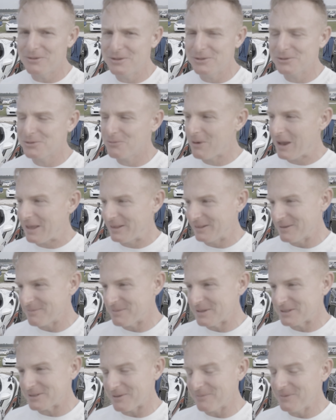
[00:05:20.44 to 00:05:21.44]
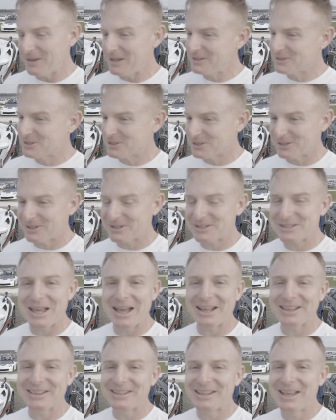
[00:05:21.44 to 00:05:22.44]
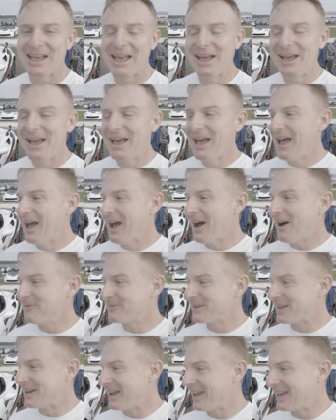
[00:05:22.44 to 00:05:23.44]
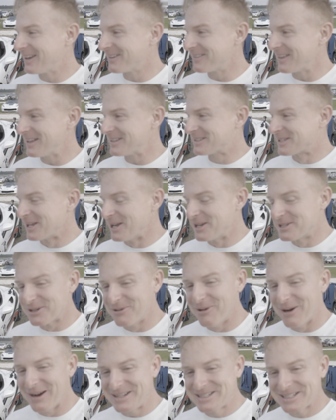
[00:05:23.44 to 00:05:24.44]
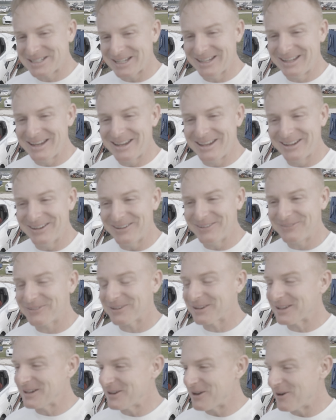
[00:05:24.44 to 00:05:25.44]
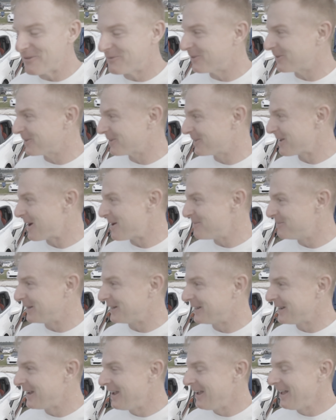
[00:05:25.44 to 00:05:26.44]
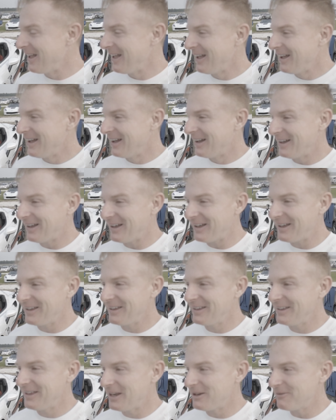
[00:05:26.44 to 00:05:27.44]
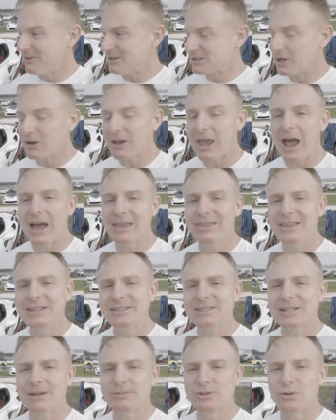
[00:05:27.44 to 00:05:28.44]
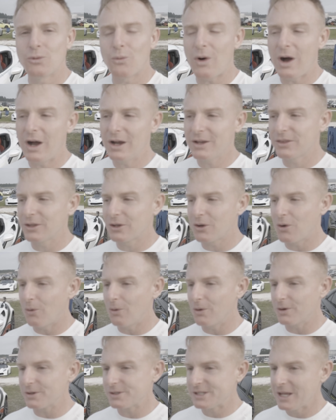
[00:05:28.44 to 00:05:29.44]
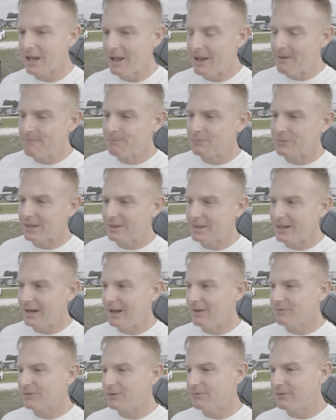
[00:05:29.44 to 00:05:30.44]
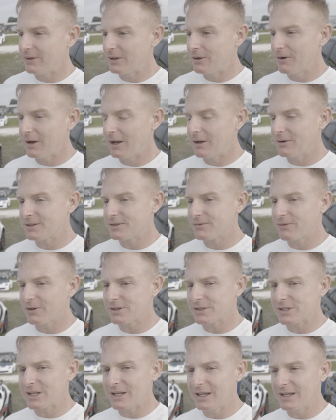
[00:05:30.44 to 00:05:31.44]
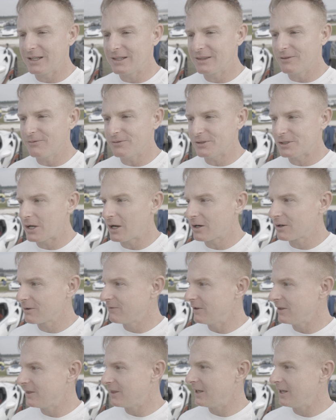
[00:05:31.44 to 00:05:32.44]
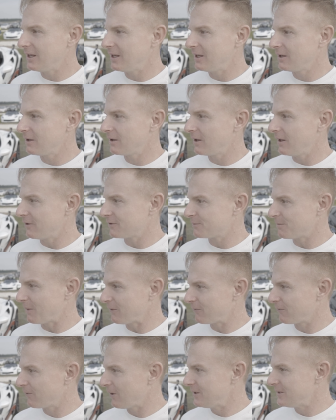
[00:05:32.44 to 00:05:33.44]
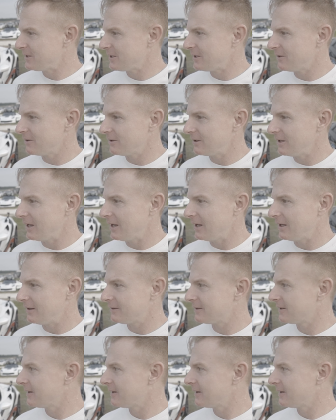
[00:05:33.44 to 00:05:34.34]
there's a weight limit, so I'm not sure exactly how I'm gonna handle that situation, you know, if we're gonna go for it or not, but ah, anyways, okay, I think it's time to walk the course and then I have to figure out as far as like the photography thing, is my friend here yet?